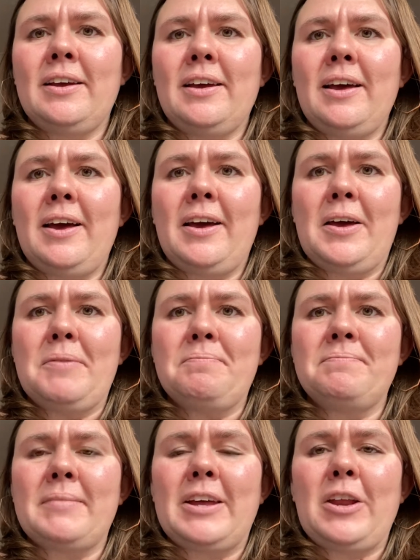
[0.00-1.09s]
and
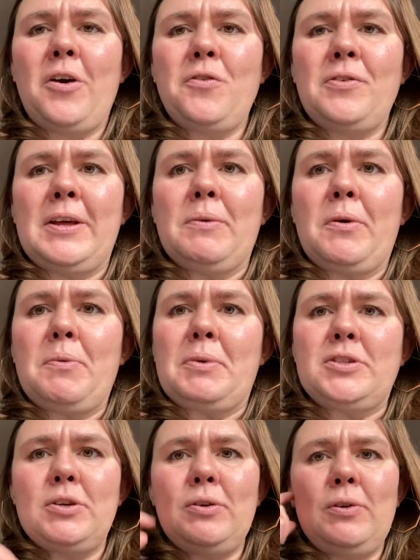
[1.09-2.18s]
hopefully it won't be
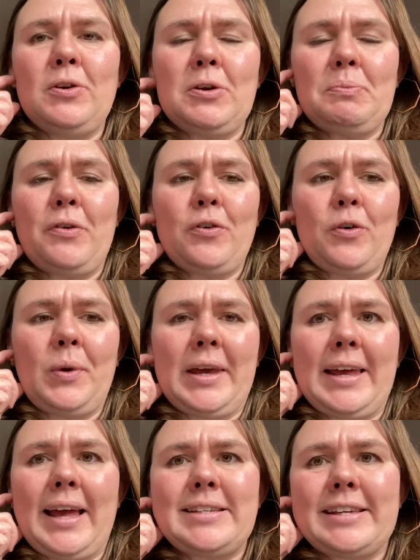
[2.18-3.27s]
too long before we can
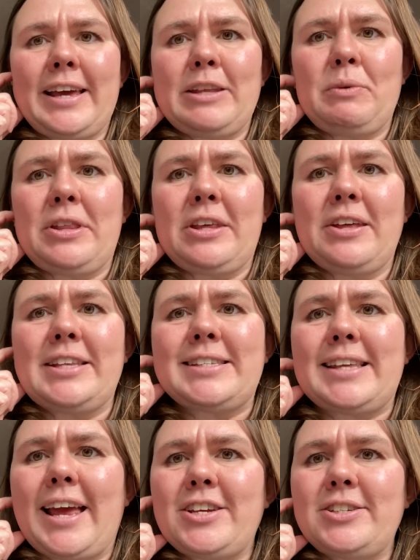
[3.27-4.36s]
get together with the other
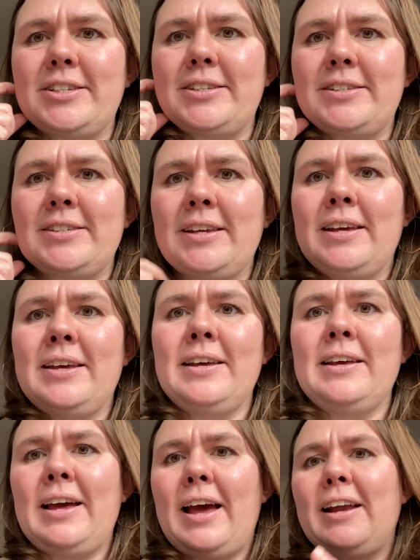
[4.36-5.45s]
sections
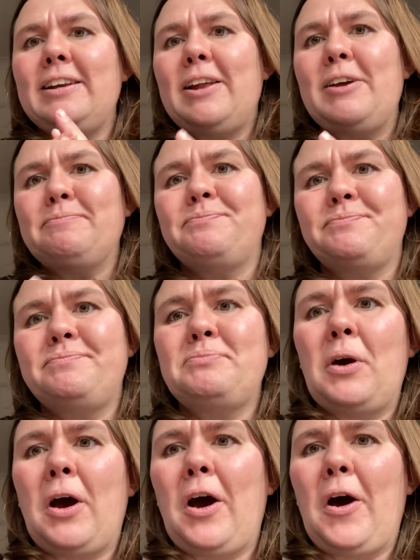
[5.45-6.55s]
and
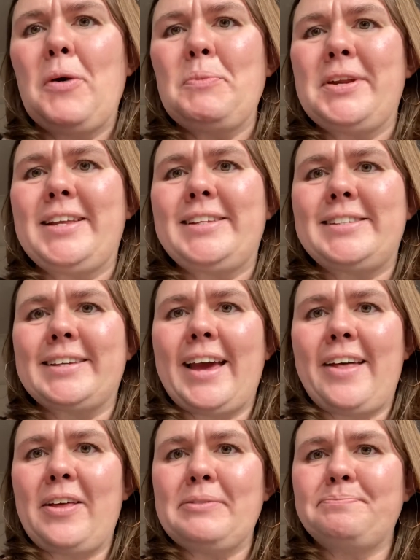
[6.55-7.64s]
put our harmonies
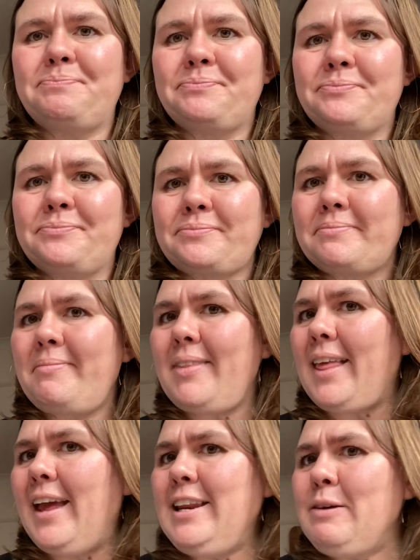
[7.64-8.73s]
together.
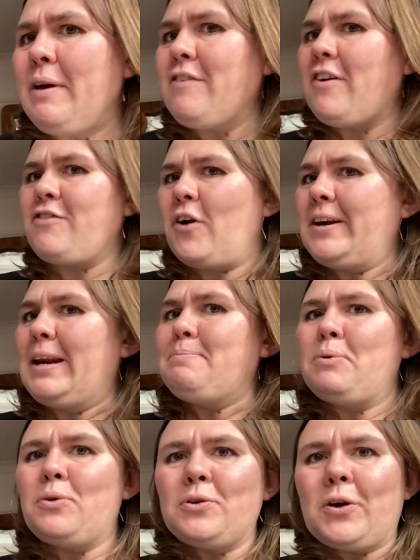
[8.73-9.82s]
Anyway, I've got a little
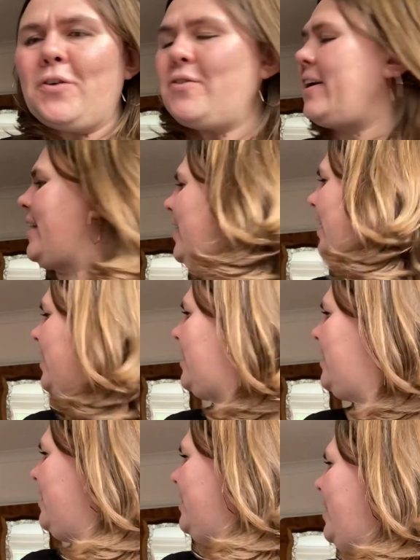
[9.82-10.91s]
board over here,
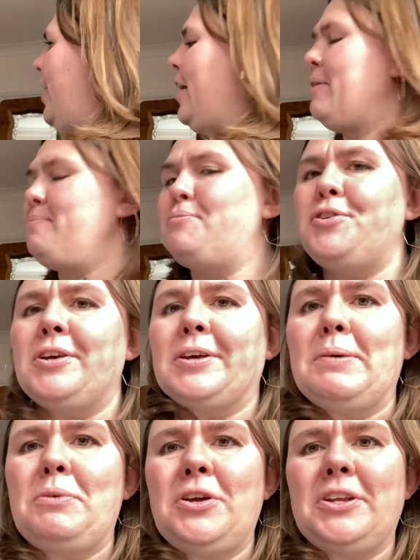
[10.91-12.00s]
Prudhoe
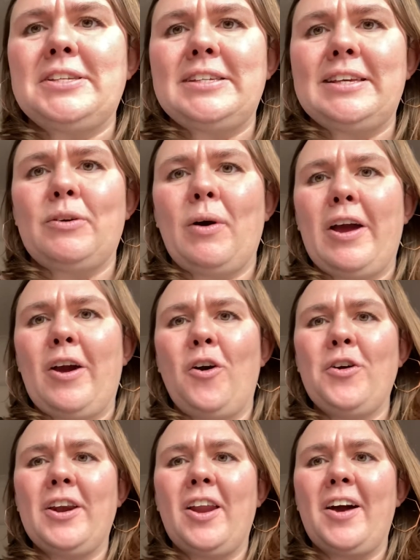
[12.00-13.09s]
Community Choir
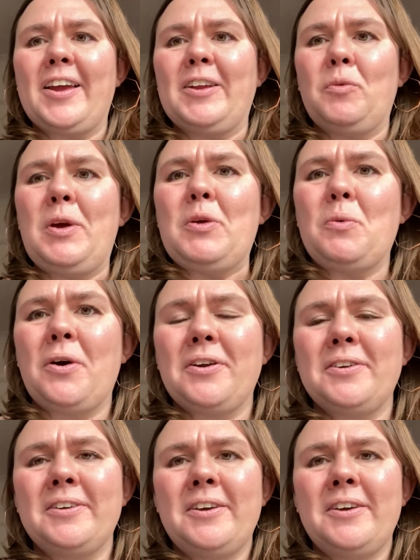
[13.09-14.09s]
Online Week 1